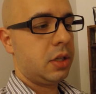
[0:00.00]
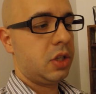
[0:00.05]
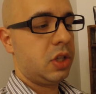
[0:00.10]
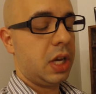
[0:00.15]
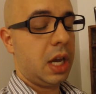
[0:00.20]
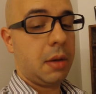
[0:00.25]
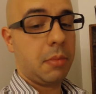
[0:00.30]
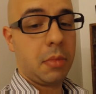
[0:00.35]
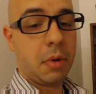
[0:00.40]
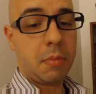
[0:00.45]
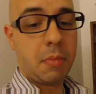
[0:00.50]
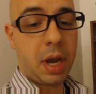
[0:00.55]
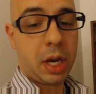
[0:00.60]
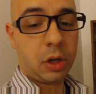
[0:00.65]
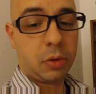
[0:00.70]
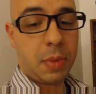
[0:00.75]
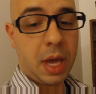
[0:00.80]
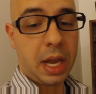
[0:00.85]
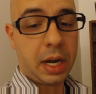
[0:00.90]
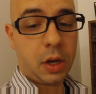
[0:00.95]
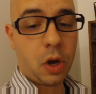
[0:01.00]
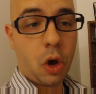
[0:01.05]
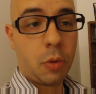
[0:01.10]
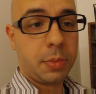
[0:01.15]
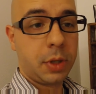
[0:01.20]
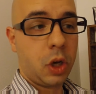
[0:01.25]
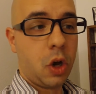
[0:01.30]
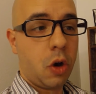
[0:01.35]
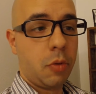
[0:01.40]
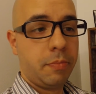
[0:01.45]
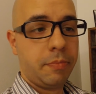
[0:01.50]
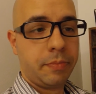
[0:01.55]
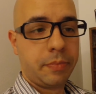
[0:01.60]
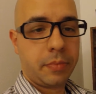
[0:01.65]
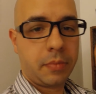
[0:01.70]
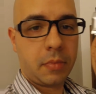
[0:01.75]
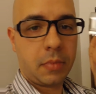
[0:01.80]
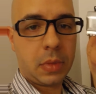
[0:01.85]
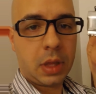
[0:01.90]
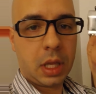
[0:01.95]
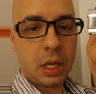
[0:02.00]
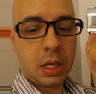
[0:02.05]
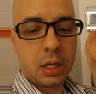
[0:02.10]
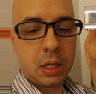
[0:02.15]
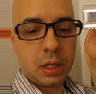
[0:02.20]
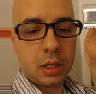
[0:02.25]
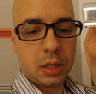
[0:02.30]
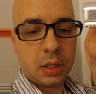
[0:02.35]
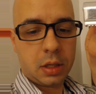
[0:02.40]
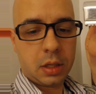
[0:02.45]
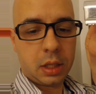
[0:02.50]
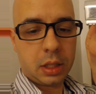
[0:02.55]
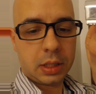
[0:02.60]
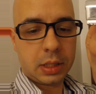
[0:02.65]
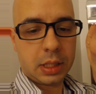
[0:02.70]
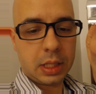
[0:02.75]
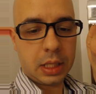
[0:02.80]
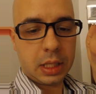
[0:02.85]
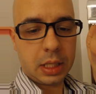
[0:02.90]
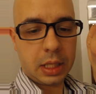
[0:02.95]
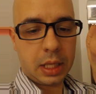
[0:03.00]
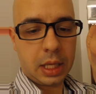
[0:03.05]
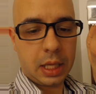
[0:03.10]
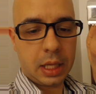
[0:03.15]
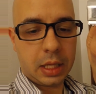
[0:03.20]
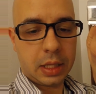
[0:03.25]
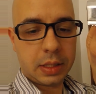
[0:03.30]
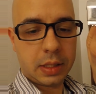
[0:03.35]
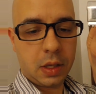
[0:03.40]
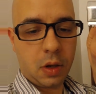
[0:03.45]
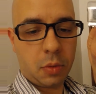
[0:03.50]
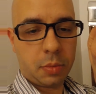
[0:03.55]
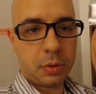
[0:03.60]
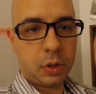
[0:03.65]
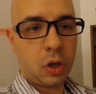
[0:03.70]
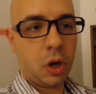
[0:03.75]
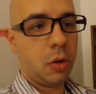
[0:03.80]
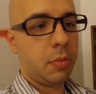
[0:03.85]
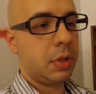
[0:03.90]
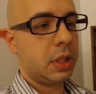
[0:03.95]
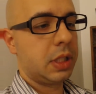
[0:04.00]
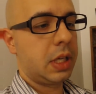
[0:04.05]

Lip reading: Gem Micromatic open comb. You can see that is the open comb.